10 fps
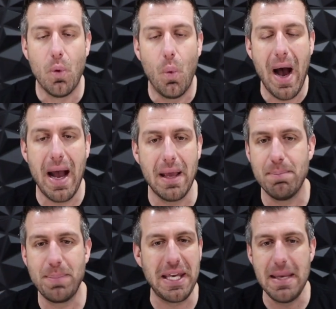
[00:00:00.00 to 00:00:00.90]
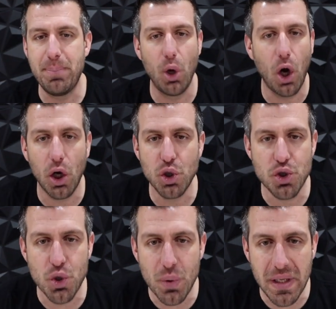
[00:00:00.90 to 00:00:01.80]
Why? People
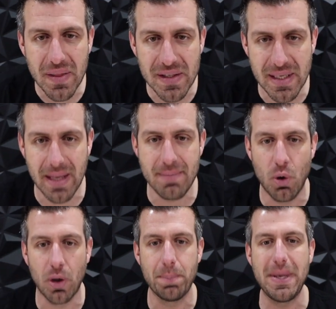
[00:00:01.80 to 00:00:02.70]
aren't doing this anymore.